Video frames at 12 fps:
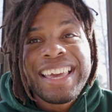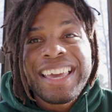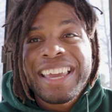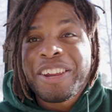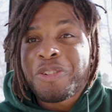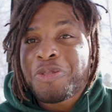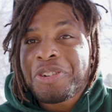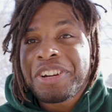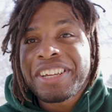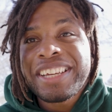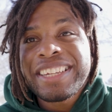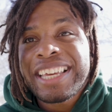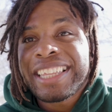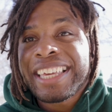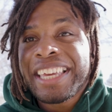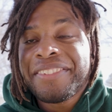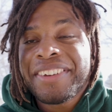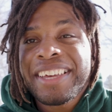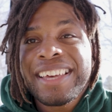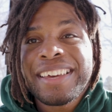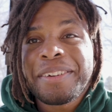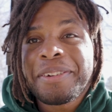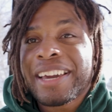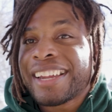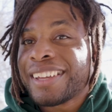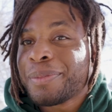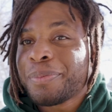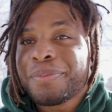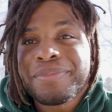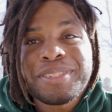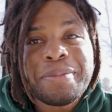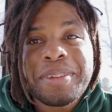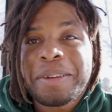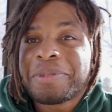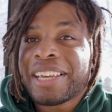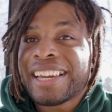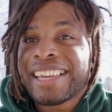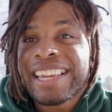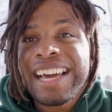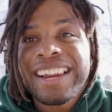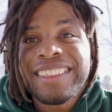You know, if you're in a good De La Riva, sometimes you gotta get out of